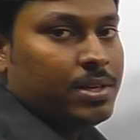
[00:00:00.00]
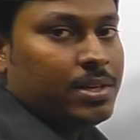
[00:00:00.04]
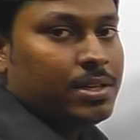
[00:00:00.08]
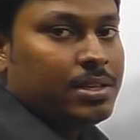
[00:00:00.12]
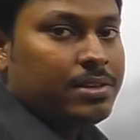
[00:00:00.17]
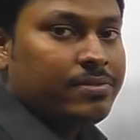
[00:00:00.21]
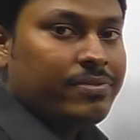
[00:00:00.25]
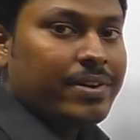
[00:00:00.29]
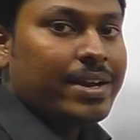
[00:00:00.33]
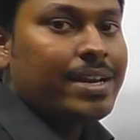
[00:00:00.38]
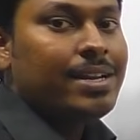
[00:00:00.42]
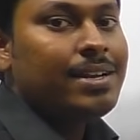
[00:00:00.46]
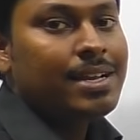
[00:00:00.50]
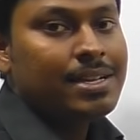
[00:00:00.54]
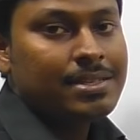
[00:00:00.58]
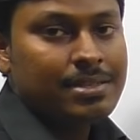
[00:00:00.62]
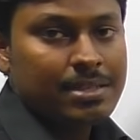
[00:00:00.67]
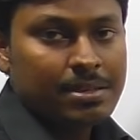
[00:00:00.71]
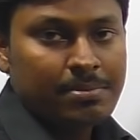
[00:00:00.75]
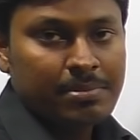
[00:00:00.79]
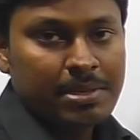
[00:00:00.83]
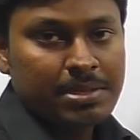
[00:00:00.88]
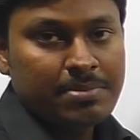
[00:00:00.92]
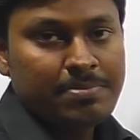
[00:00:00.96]
the final
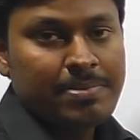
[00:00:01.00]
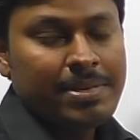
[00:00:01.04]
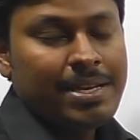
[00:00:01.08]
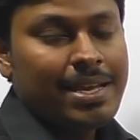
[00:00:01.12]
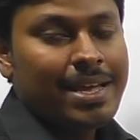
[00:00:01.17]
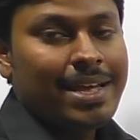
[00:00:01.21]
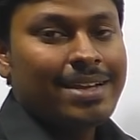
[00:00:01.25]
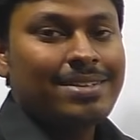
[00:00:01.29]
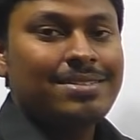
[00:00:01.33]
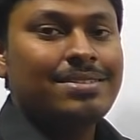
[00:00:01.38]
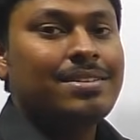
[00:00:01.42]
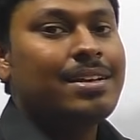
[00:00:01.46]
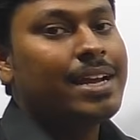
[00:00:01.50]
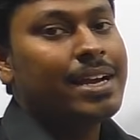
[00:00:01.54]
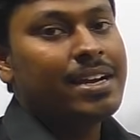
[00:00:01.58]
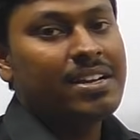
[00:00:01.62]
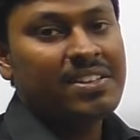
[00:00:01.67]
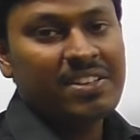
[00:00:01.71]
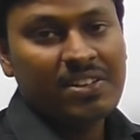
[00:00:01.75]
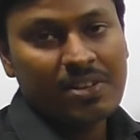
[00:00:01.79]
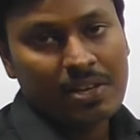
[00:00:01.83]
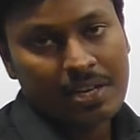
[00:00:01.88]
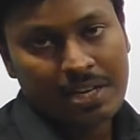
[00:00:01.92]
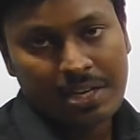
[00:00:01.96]
answer must be x greater
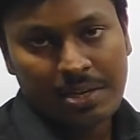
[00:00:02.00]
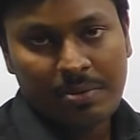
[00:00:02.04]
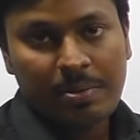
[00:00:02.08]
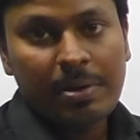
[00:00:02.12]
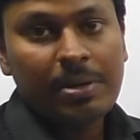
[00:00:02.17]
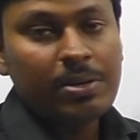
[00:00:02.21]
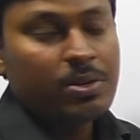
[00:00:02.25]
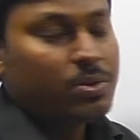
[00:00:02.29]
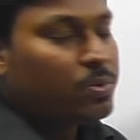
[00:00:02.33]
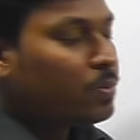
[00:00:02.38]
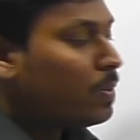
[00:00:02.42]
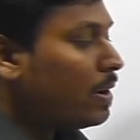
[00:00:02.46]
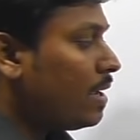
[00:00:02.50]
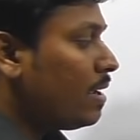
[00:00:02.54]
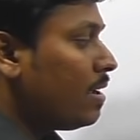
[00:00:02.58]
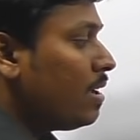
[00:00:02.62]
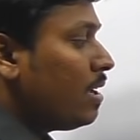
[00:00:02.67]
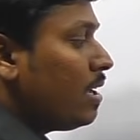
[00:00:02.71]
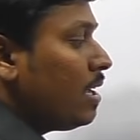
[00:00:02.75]
than or equal to y.